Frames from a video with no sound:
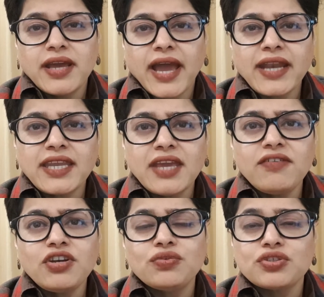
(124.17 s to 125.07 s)
and give
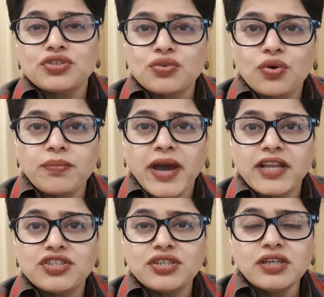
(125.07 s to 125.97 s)
it to the store
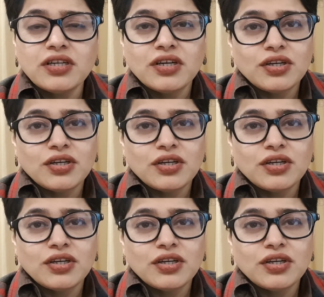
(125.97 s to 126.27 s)
manager